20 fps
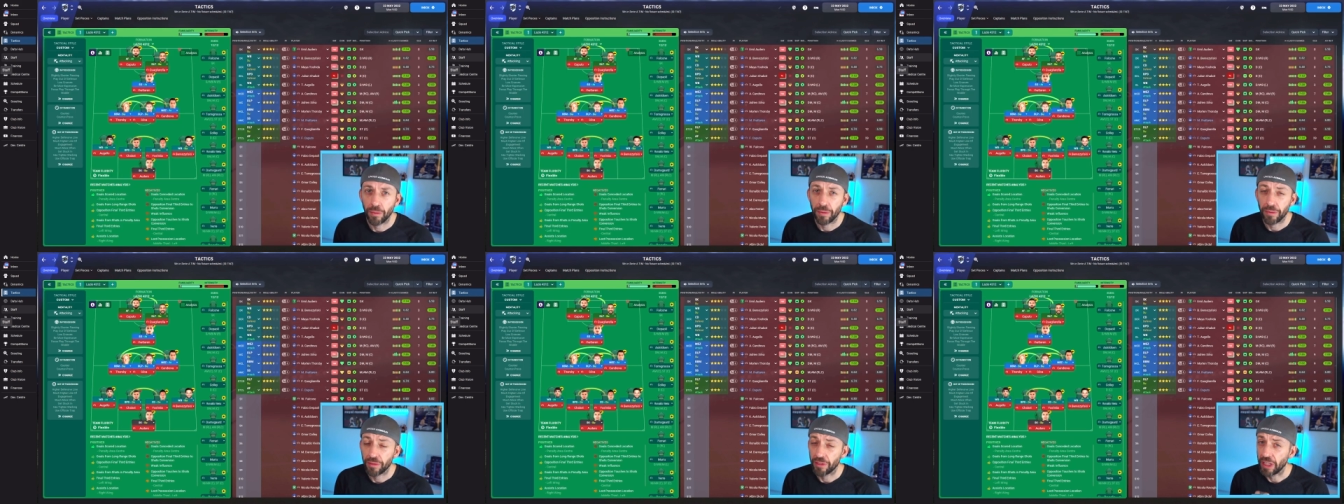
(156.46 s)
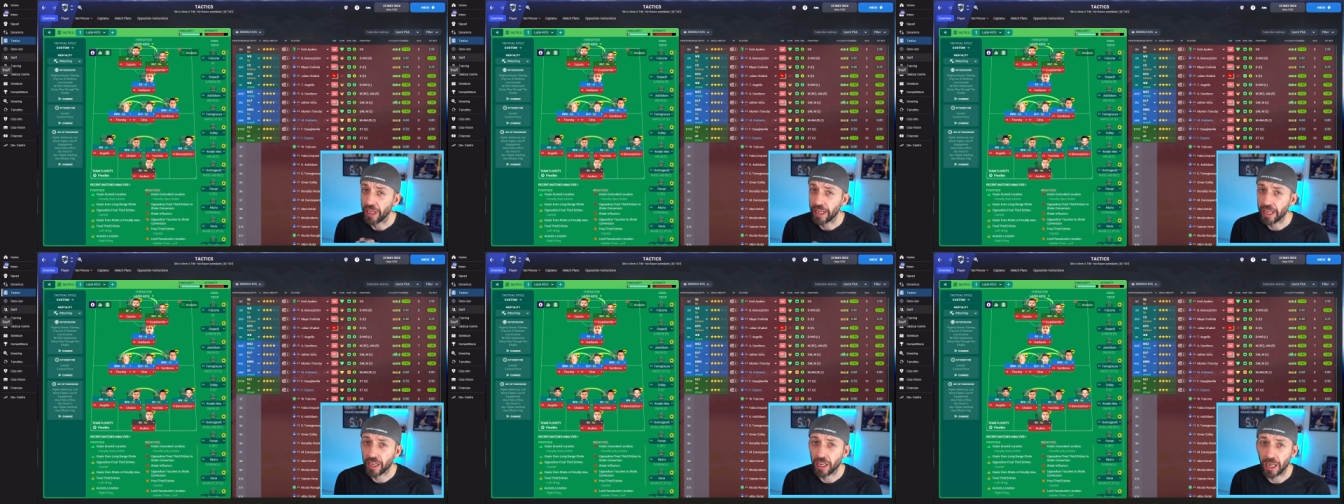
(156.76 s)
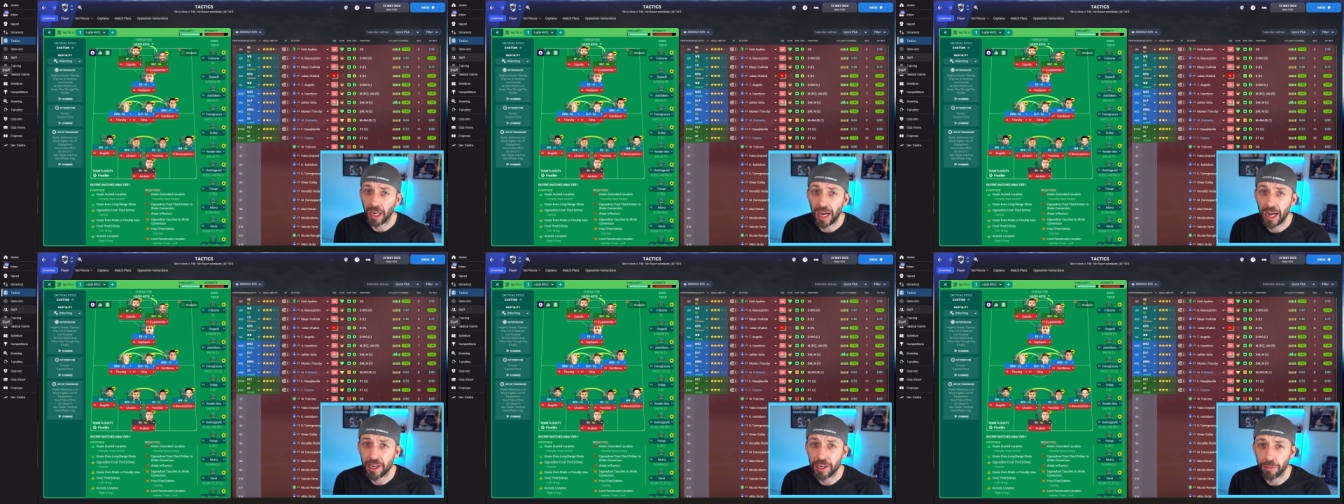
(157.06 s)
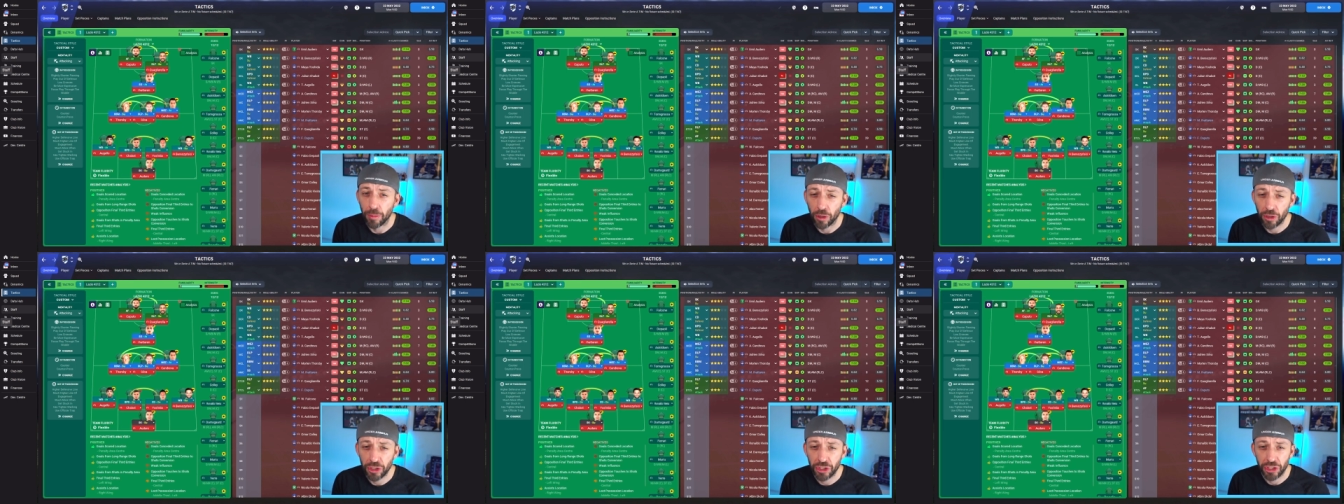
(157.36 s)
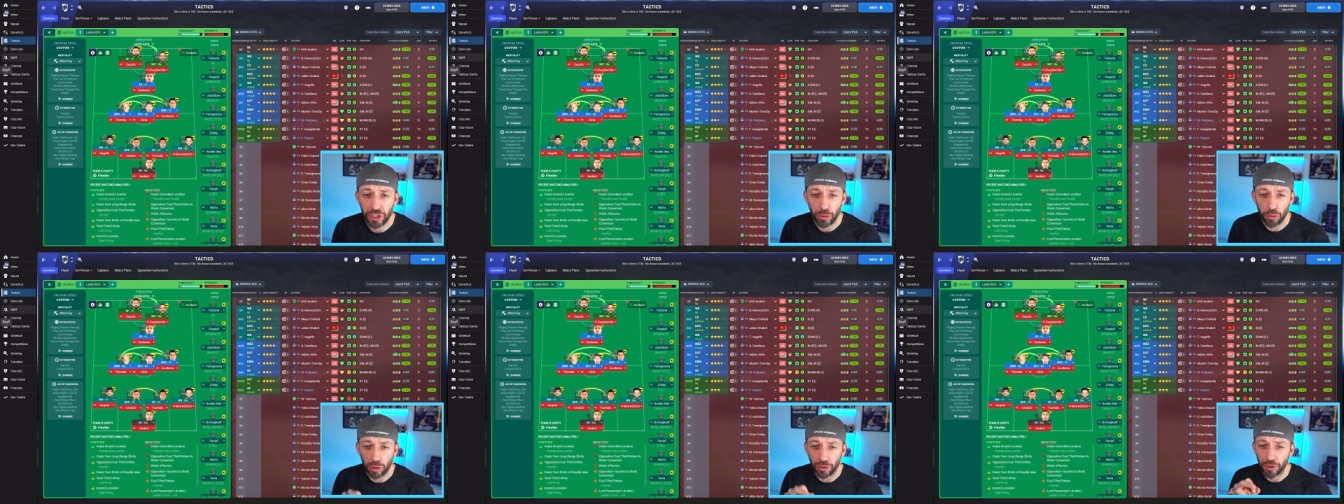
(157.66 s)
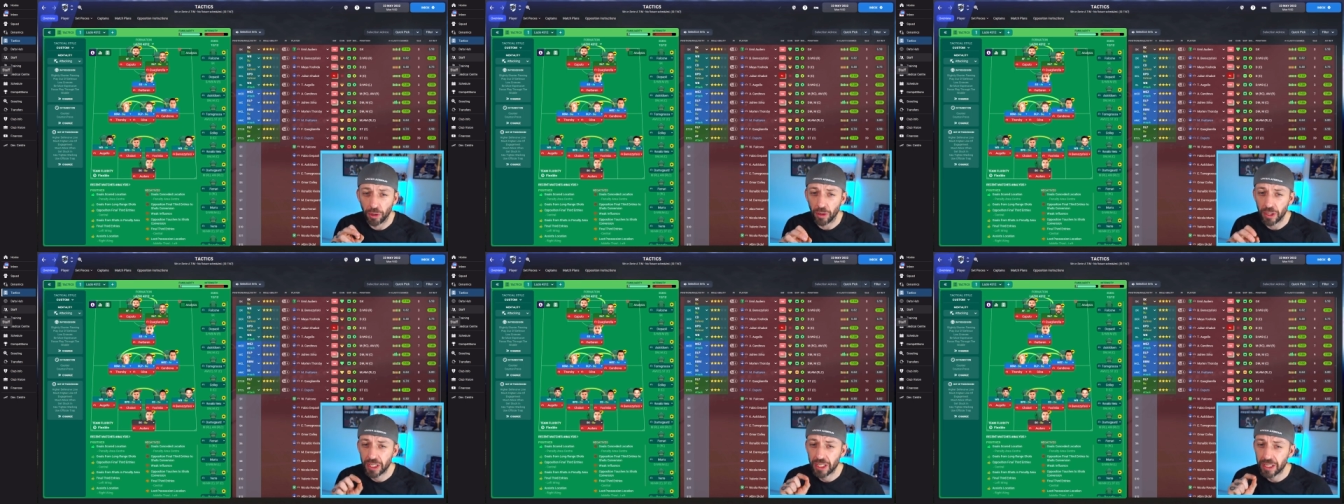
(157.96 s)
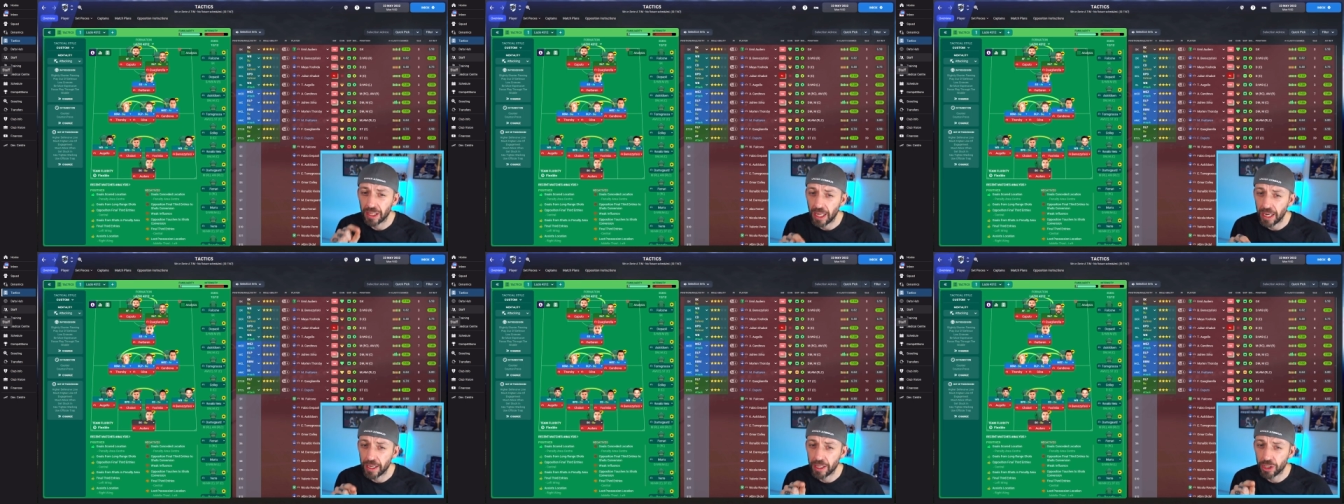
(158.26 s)
The eagle-eyed amongst you will know a
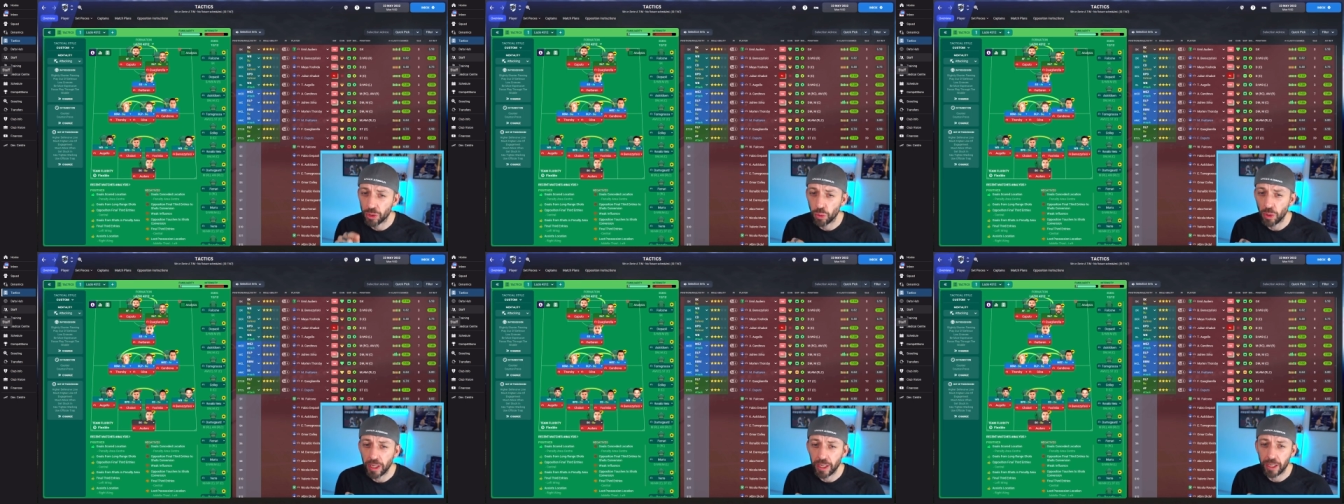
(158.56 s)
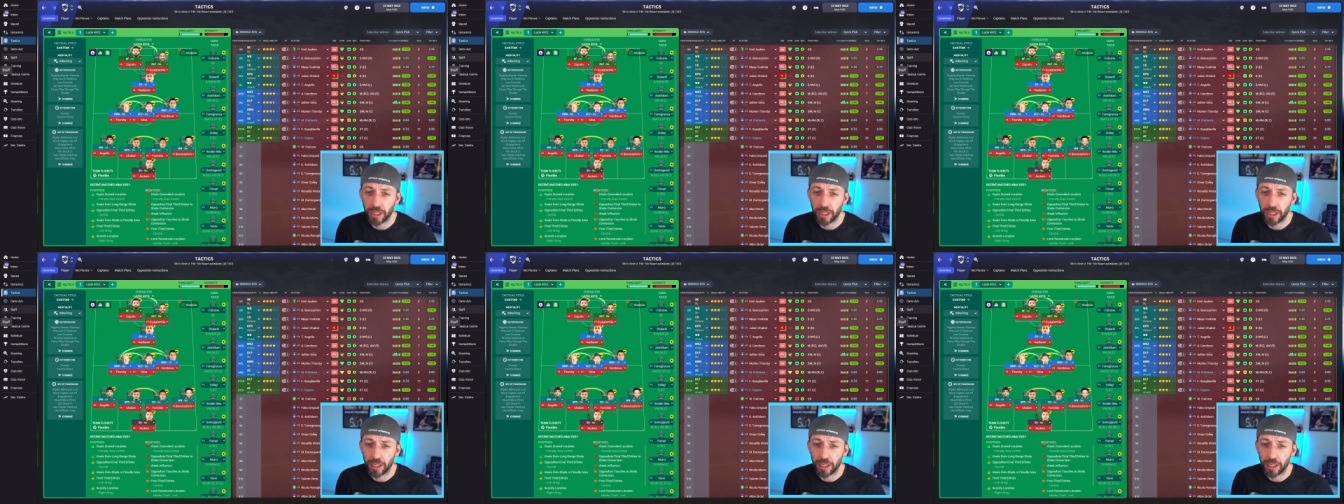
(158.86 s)
slight tweak